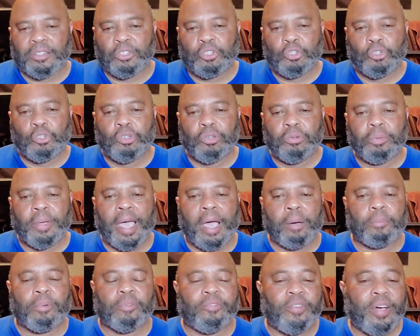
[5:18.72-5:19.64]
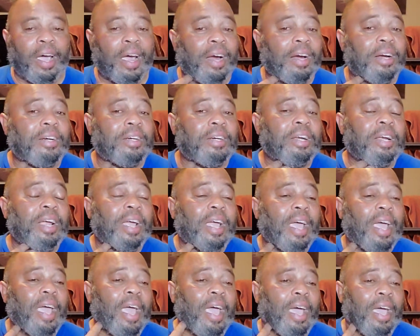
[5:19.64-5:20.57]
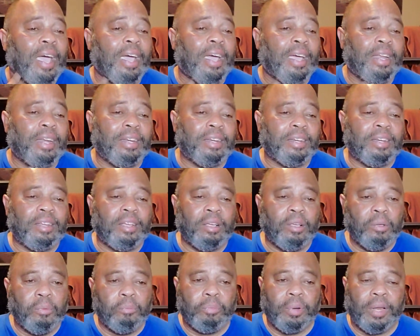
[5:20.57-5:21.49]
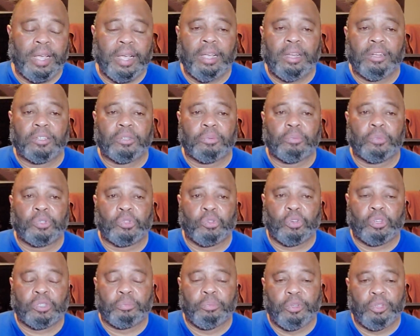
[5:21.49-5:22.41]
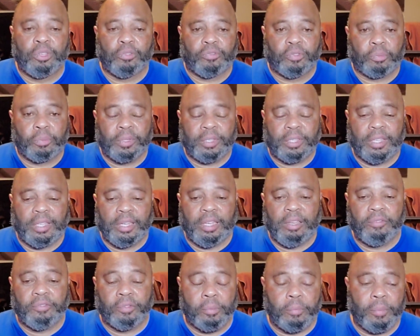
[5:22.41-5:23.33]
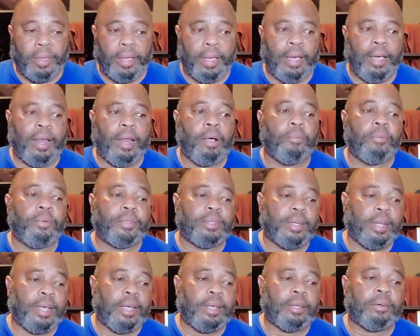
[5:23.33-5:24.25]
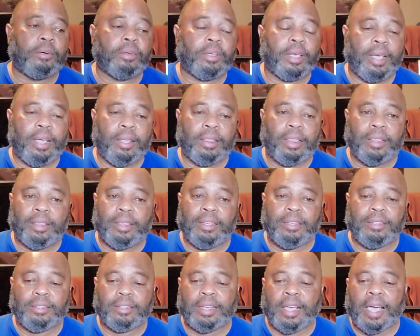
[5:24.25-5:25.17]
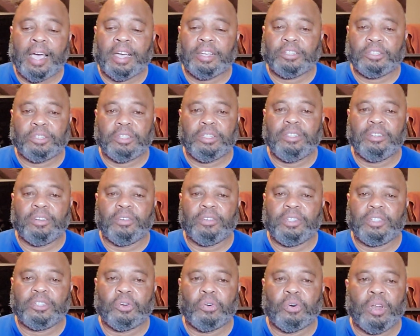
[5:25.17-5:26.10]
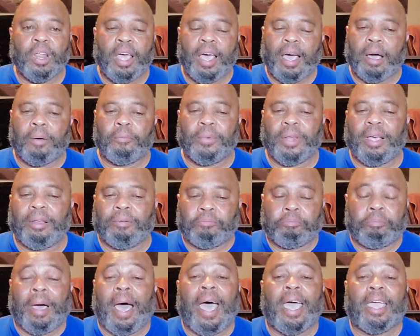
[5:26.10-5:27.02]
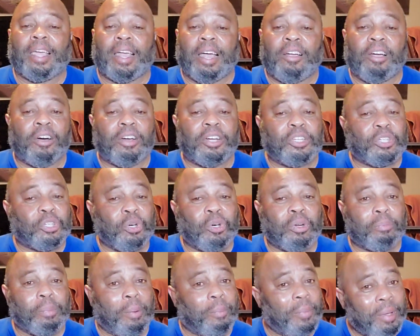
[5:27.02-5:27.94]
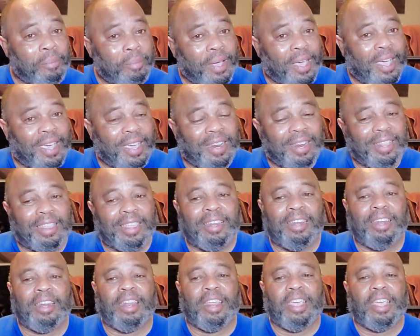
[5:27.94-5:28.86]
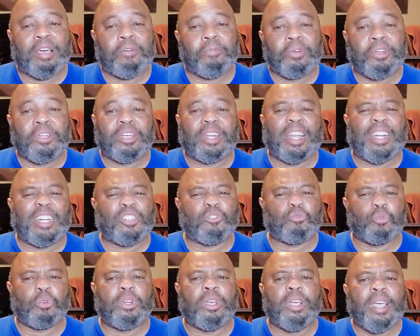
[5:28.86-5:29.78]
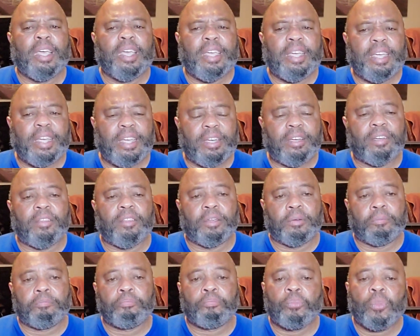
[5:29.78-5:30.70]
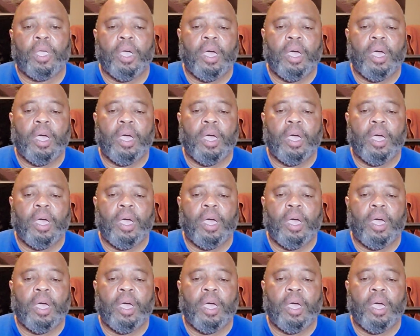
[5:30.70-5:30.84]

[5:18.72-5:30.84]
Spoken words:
tube amplifier, and played some source music from a CD for me. And I was like, okay, this guy's, he's going, I'm not buying, I already told him, I'm not buying anything today. I'm looking, I just want to hear them.